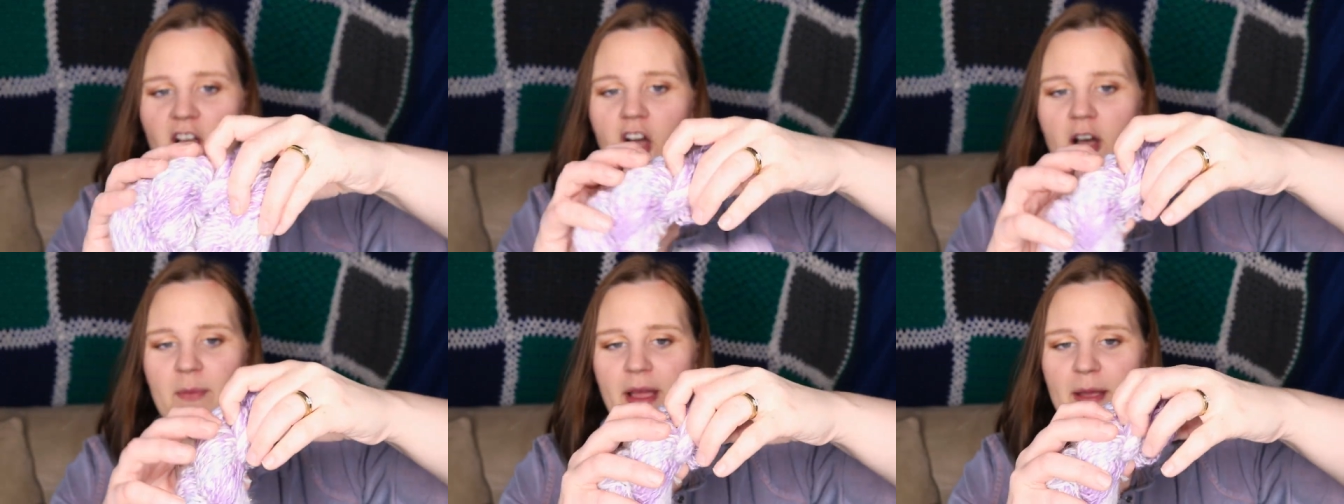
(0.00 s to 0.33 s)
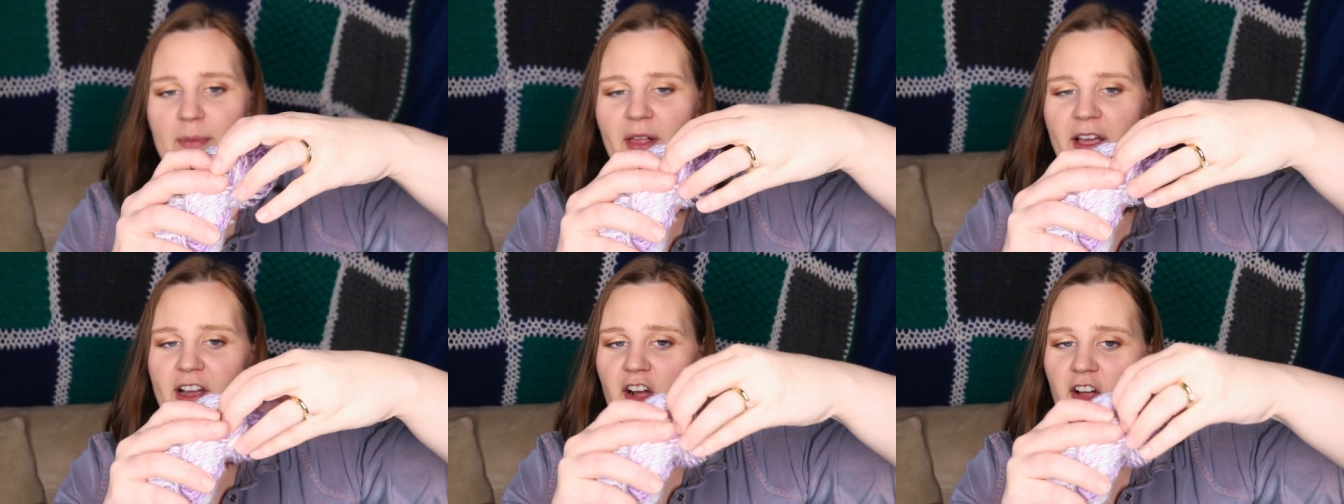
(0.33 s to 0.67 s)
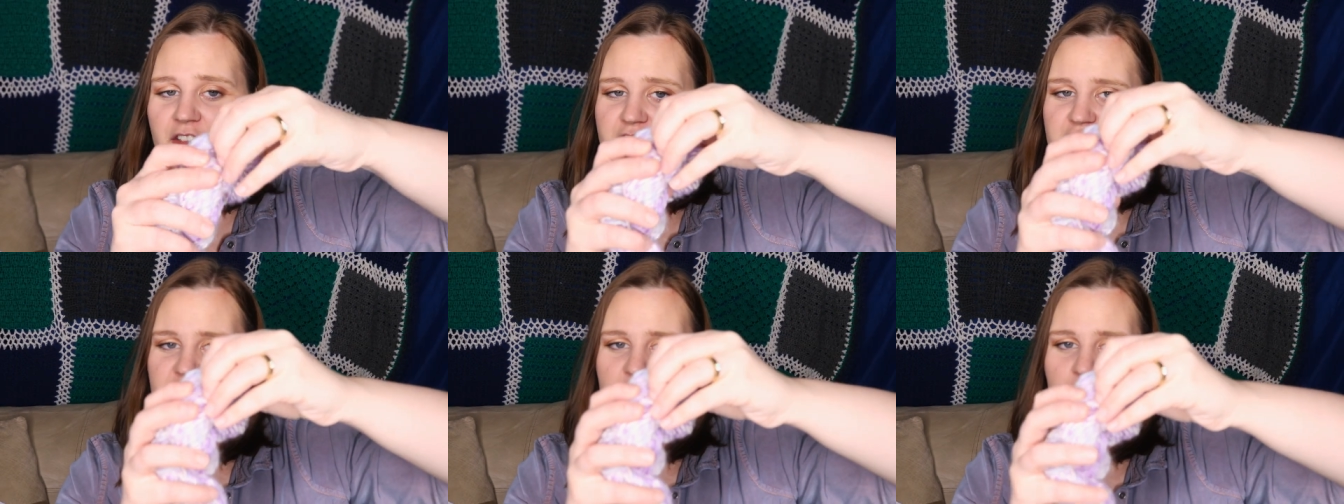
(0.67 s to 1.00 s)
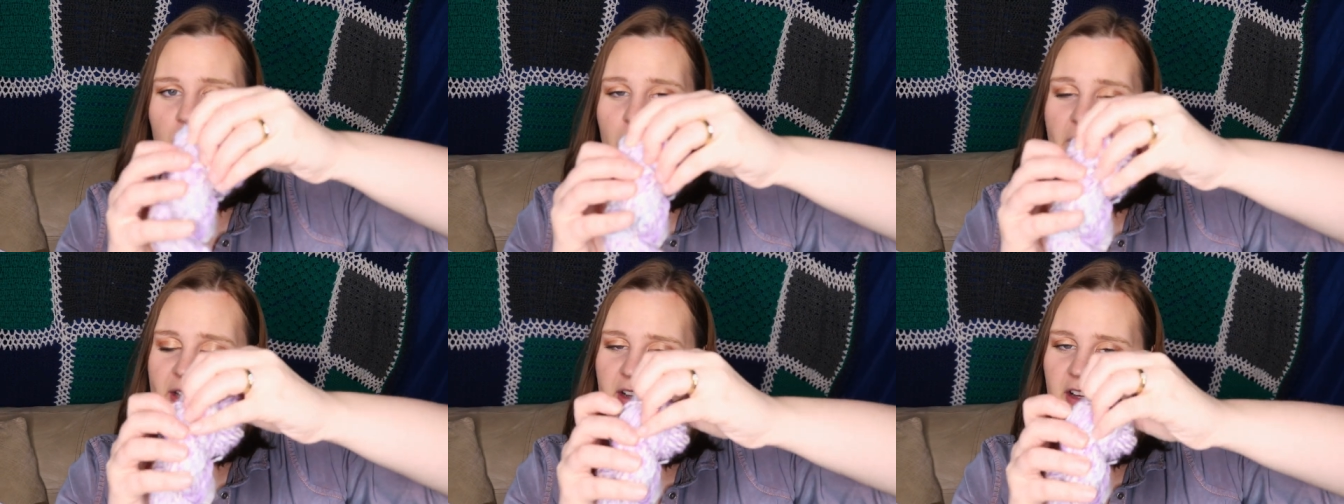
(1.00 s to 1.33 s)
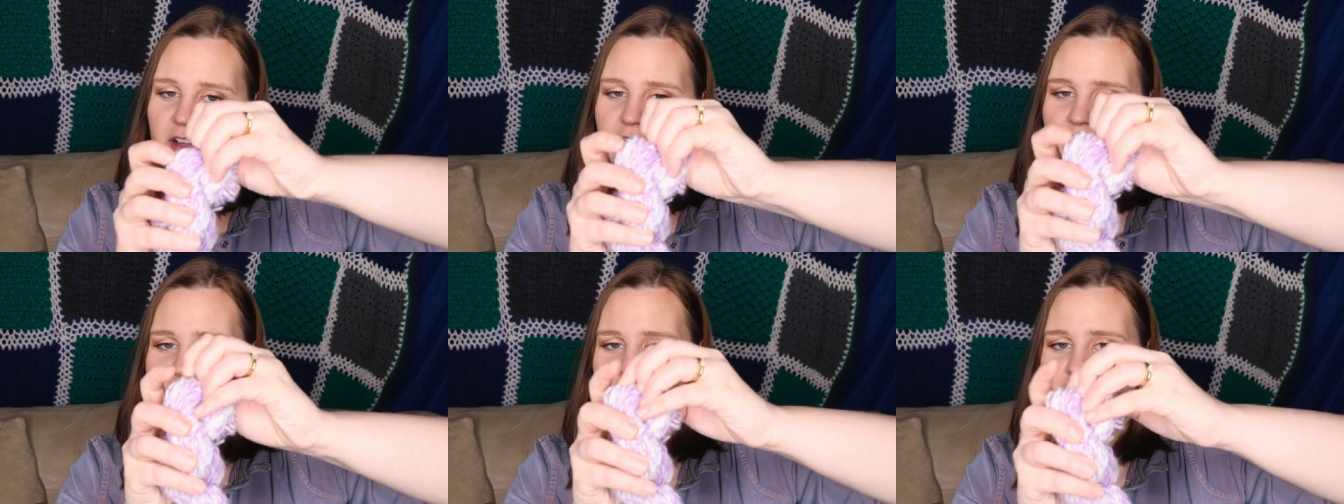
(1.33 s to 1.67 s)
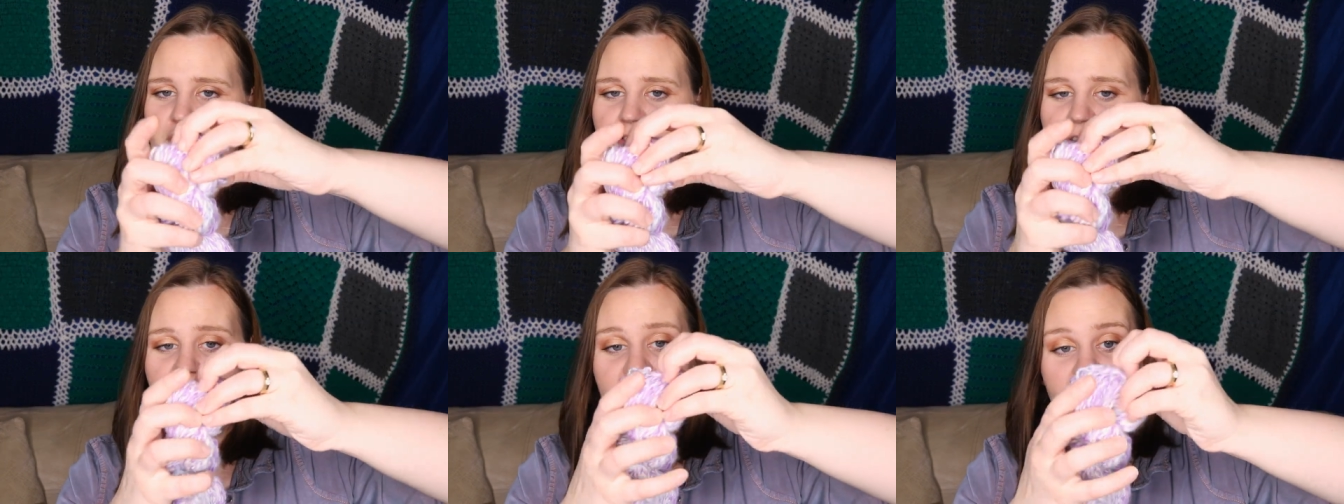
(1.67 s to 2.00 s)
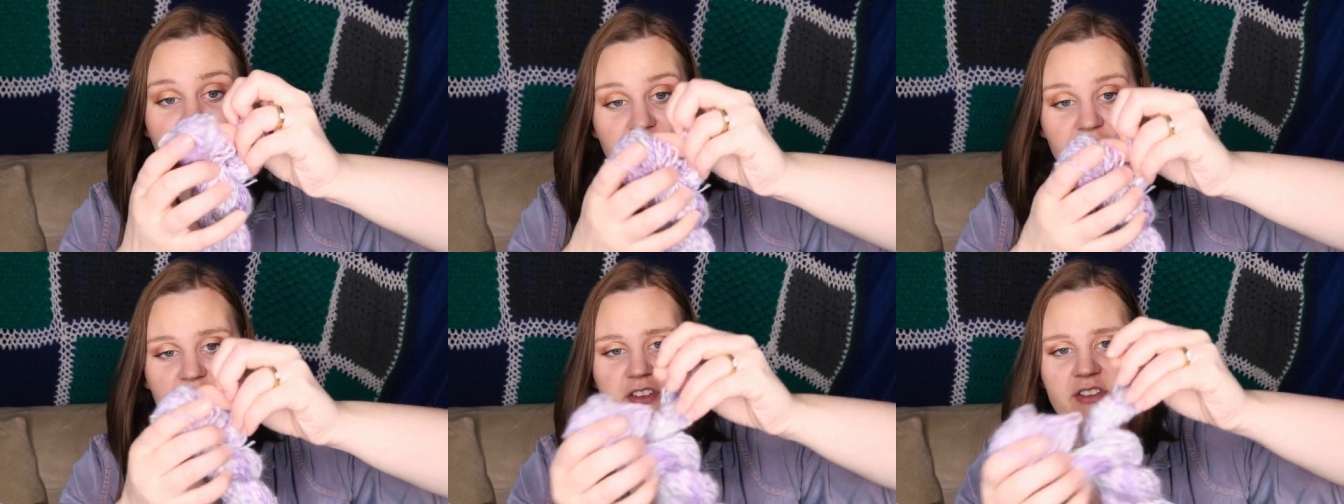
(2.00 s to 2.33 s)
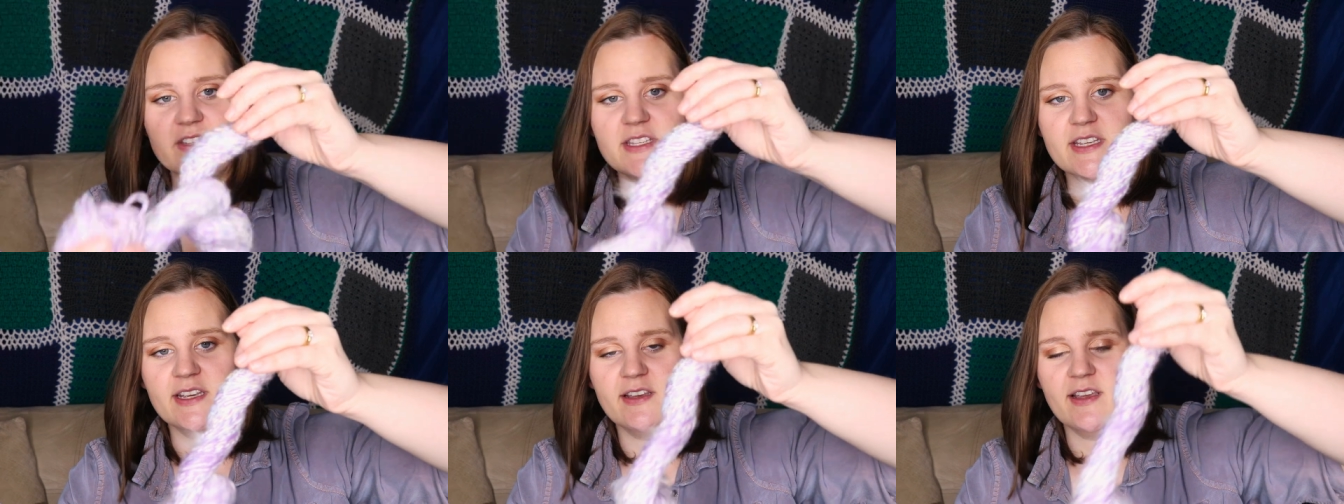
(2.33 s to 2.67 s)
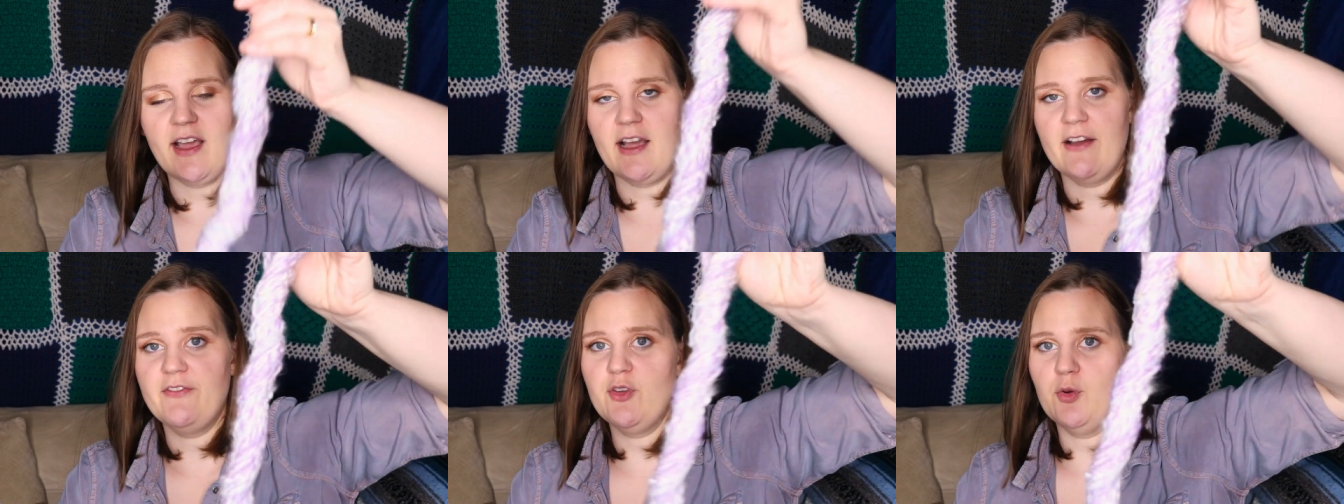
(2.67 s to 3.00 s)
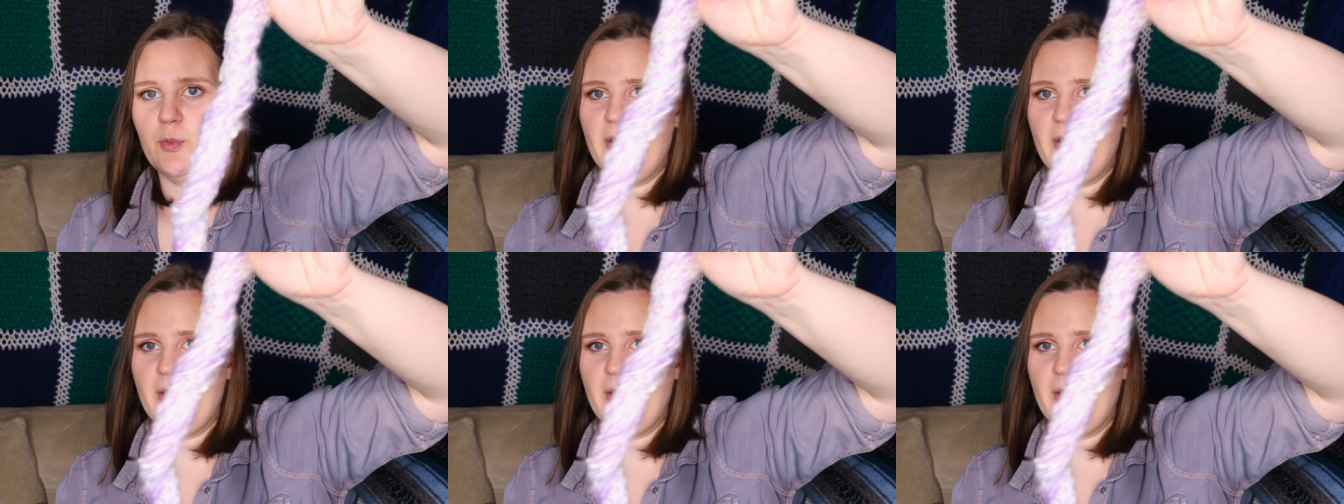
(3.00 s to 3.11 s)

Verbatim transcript: got my Plyology wheel, the creators of the